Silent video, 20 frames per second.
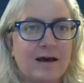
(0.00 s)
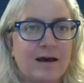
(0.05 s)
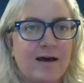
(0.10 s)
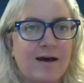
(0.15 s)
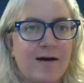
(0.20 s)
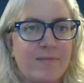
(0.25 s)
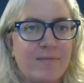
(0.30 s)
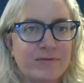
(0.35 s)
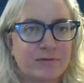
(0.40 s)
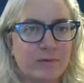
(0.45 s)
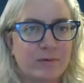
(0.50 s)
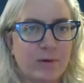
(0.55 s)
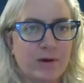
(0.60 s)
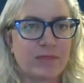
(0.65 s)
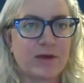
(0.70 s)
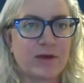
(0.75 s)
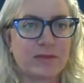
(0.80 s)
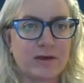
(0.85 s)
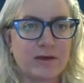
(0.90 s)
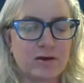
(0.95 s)
So I
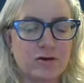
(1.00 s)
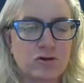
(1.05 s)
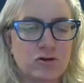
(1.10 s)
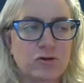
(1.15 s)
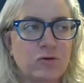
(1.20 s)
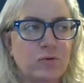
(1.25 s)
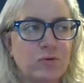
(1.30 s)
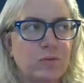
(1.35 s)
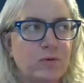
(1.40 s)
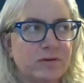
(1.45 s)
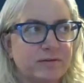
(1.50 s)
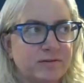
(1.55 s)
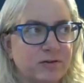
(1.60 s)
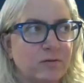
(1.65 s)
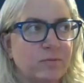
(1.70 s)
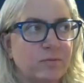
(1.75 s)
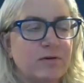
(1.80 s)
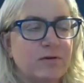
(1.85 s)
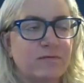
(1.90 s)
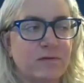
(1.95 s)
think the issue will
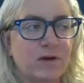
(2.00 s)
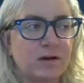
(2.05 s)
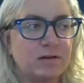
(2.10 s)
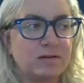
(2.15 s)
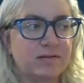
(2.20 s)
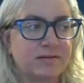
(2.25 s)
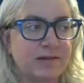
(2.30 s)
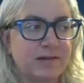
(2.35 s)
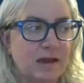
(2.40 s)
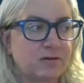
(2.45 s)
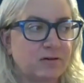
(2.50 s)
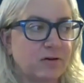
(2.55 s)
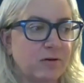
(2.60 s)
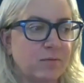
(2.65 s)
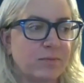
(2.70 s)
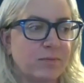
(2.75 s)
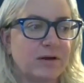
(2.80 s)
still be front and center,